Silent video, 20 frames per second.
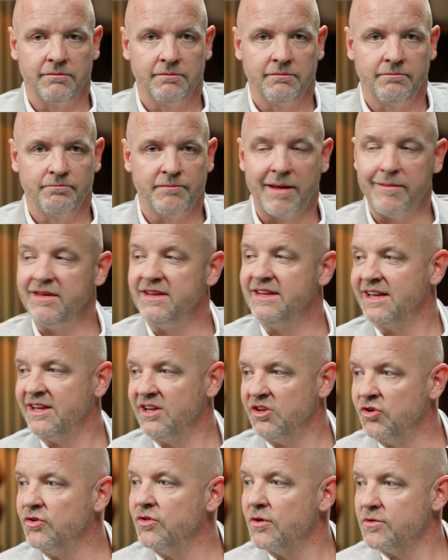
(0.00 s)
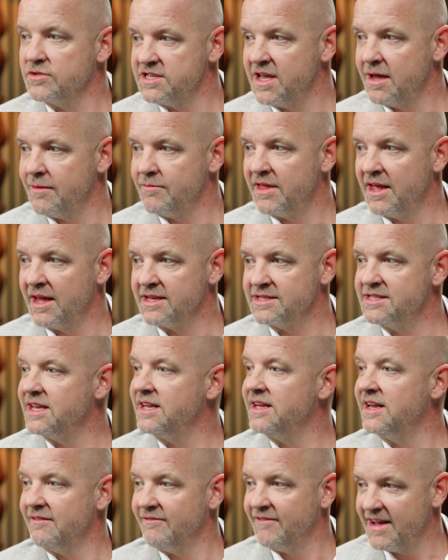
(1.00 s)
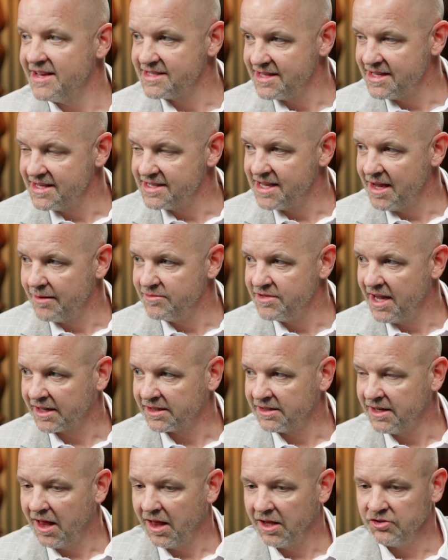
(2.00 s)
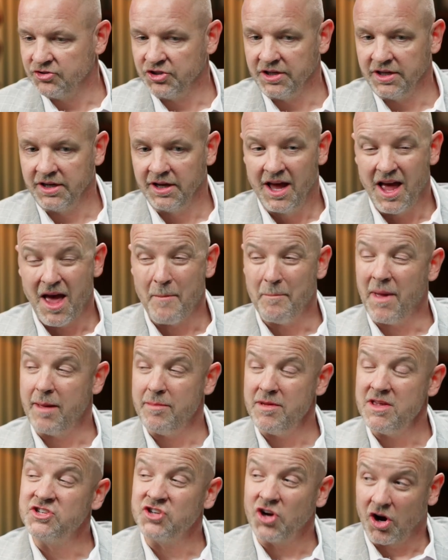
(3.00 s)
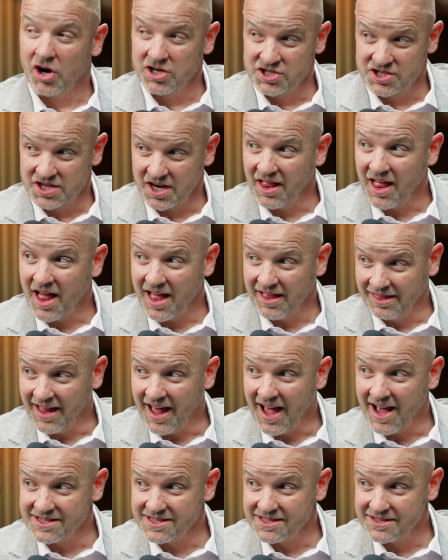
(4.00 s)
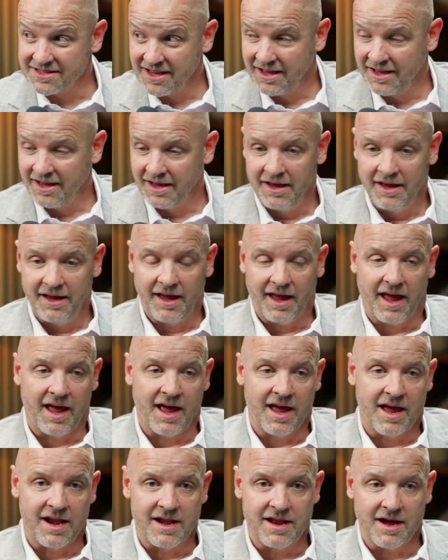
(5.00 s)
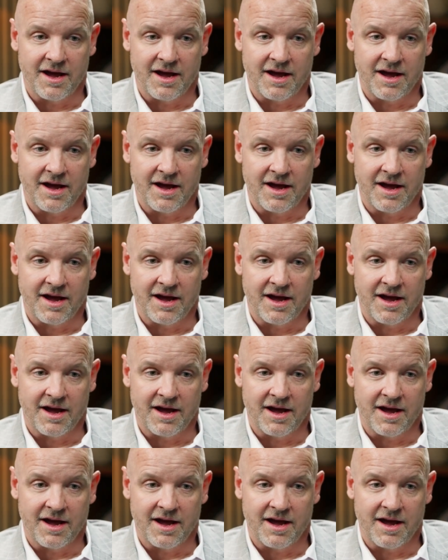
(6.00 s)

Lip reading: maybe didn't do those same things, didn't invest in the same technology, maybe charged a lot less. And